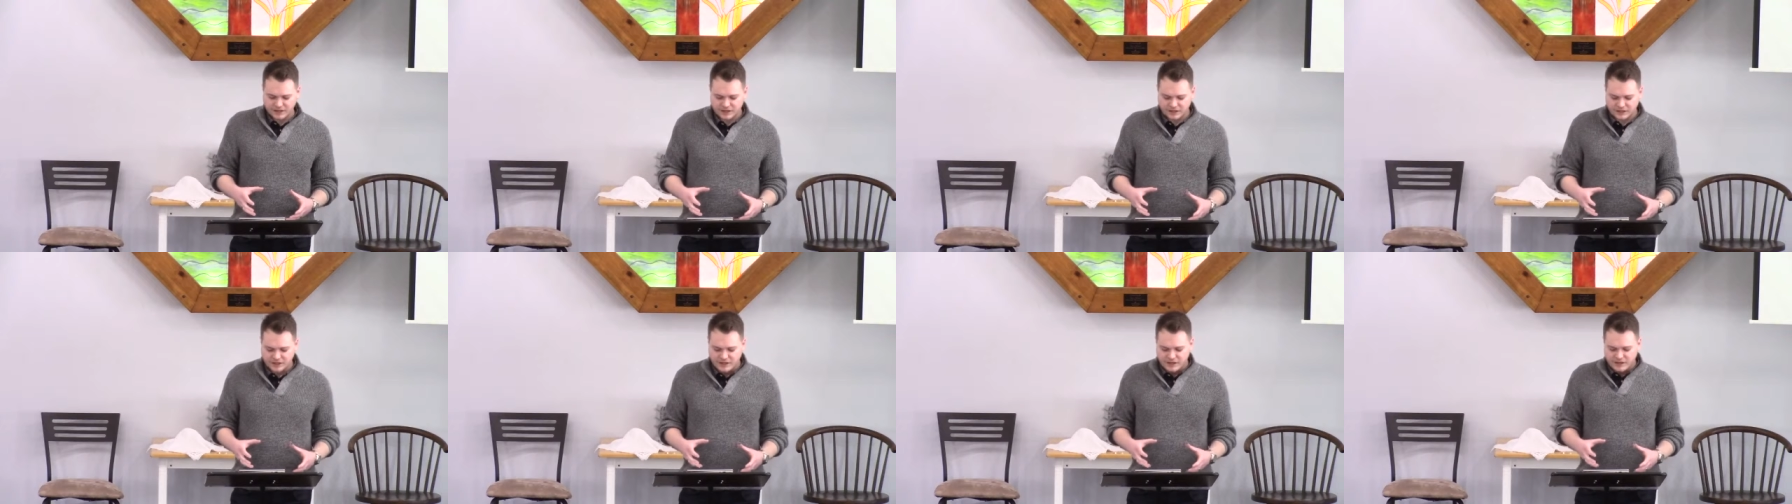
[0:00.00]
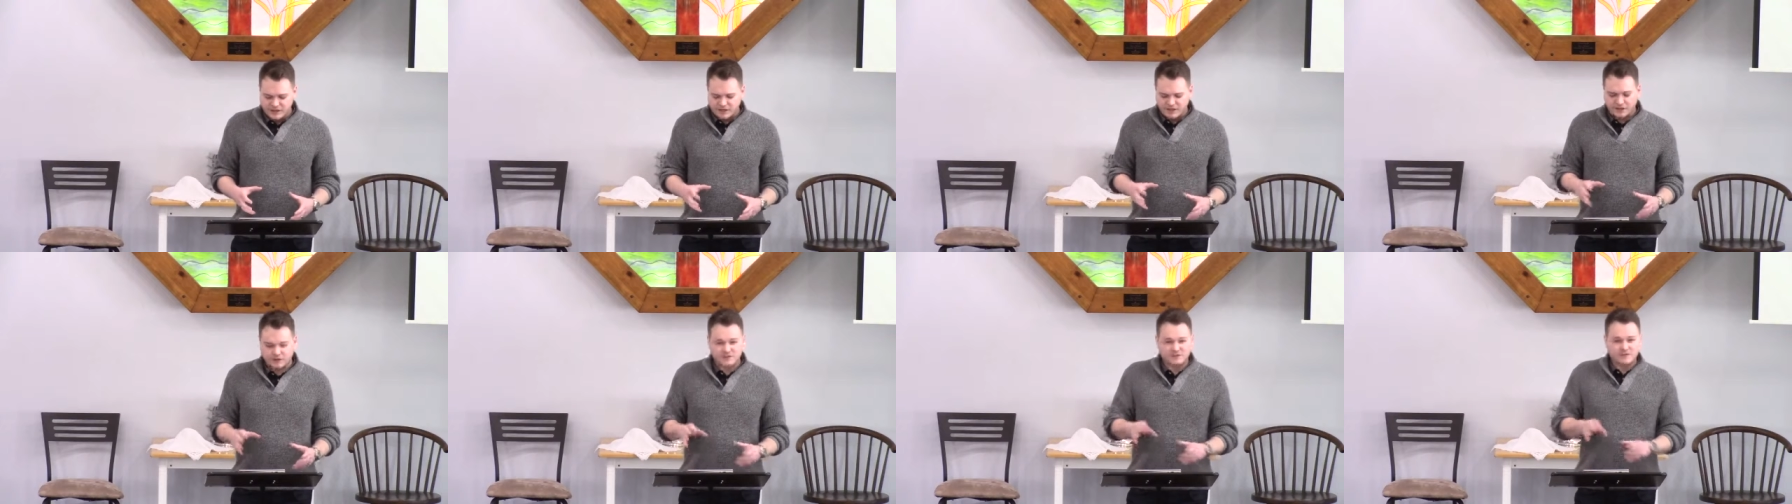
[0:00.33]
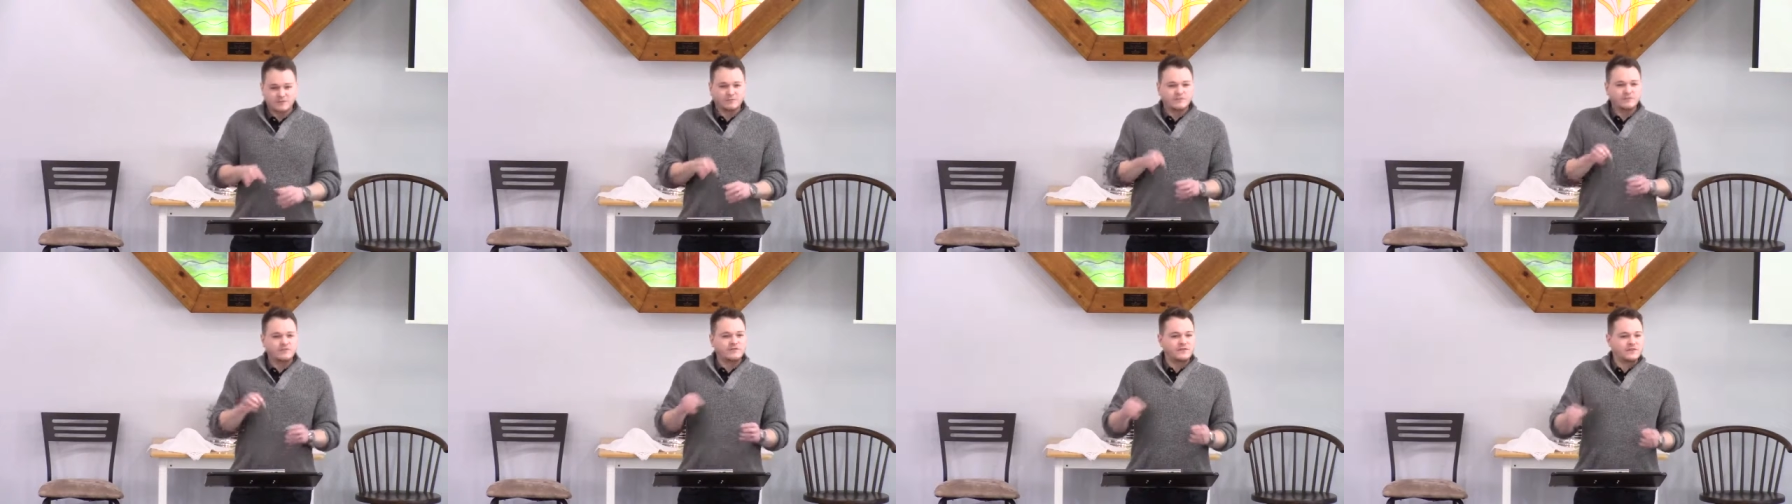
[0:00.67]
and there are
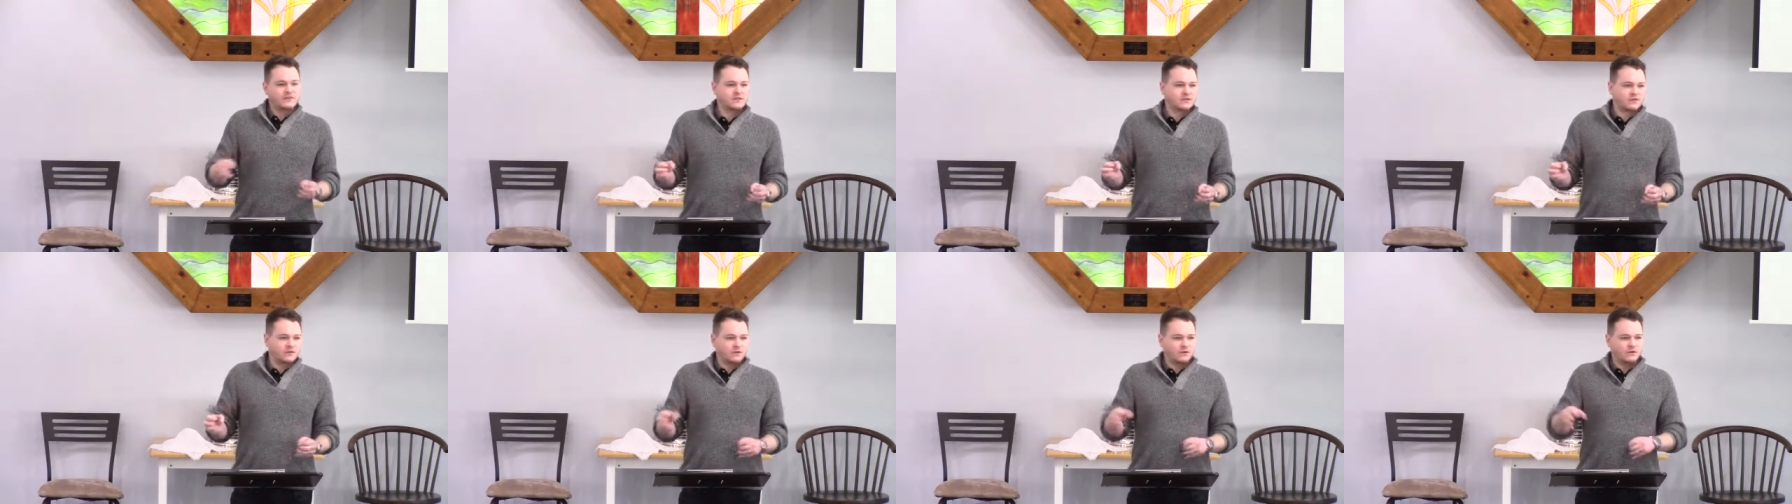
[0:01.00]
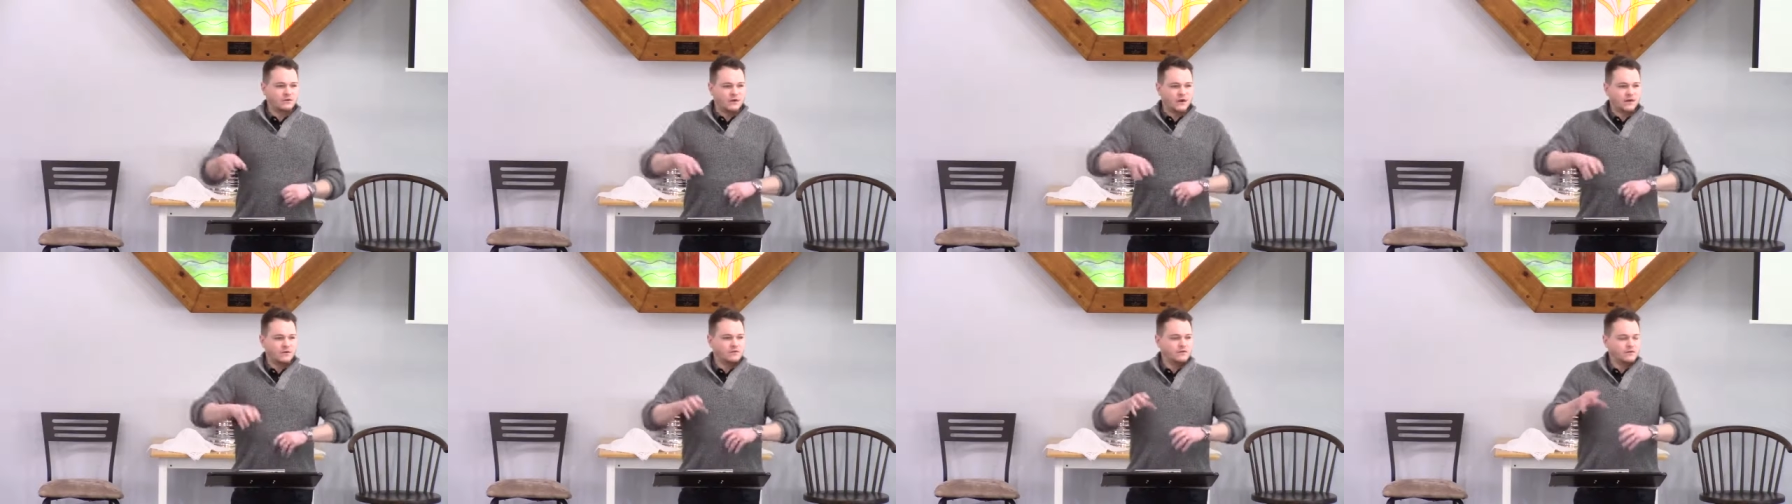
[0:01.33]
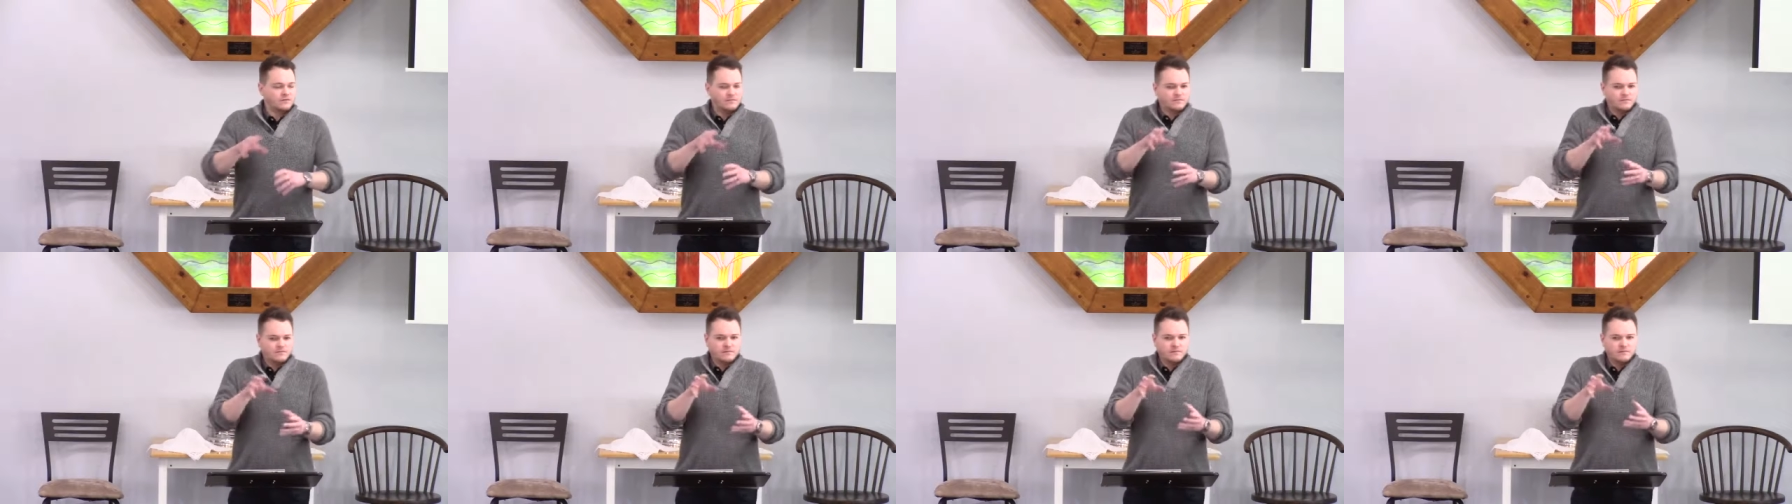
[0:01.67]
some physical,
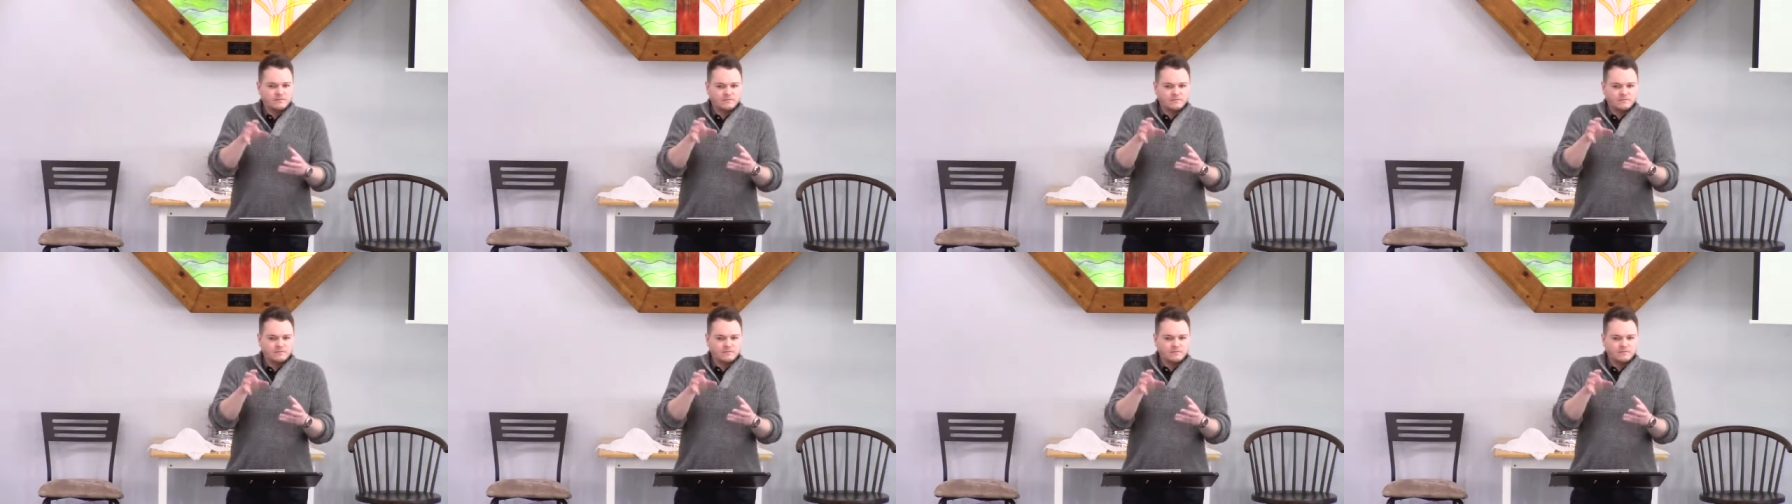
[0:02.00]
other